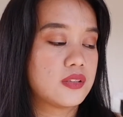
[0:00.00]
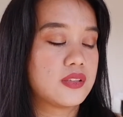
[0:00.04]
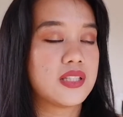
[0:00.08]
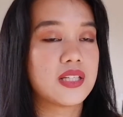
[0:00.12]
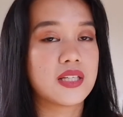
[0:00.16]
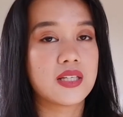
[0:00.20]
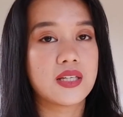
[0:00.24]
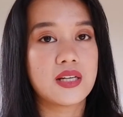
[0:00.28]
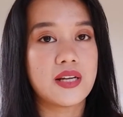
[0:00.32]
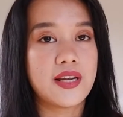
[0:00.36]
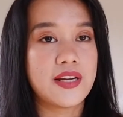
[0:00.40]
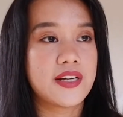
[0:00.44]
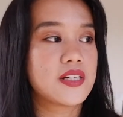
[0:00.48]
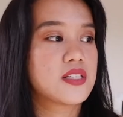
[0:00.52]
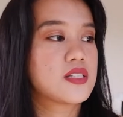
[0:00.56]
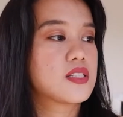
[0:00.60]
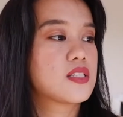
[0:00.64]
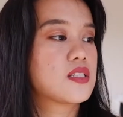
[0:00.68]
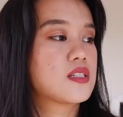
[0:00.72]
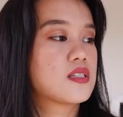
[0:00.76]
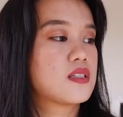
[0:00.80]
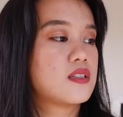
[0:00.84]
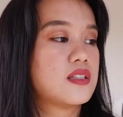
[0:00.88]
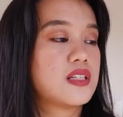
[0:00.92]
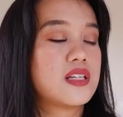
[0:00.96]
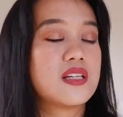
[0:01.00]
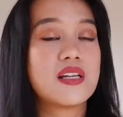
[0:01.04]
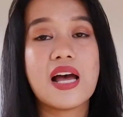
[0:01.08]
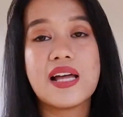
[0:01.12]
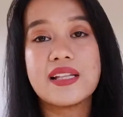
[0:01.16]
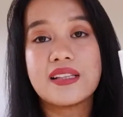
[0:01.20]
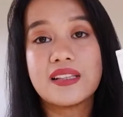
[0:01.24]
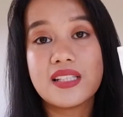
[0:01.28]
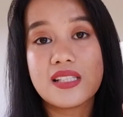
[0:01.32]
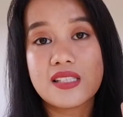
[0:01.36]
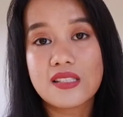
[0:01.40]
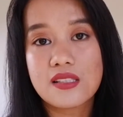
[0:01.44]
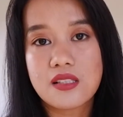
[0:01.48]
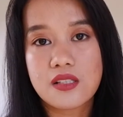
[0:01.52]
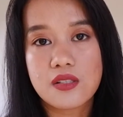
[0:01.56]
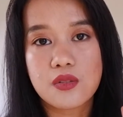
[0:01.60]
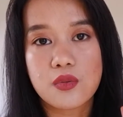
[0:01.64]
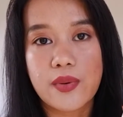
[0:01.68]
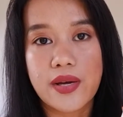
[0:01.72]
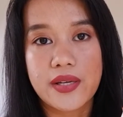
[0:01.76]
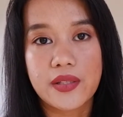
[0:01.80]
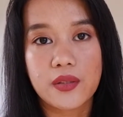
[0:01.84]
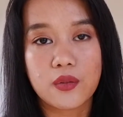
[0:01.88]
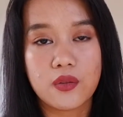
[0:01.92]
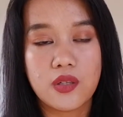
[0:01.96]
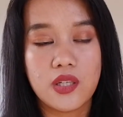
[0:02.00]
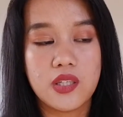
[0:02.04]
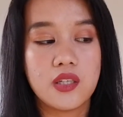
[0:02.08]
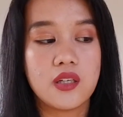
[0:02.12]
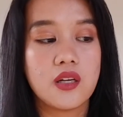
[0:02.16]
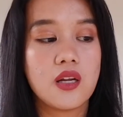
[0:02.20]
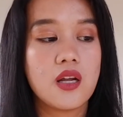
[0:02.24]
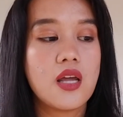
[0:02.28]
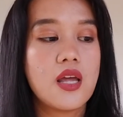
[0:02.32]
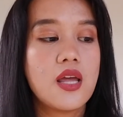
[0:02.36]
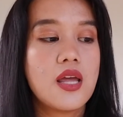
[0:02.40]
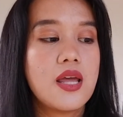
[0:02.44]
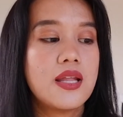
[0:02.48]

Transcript: the Klairs, at least this white one,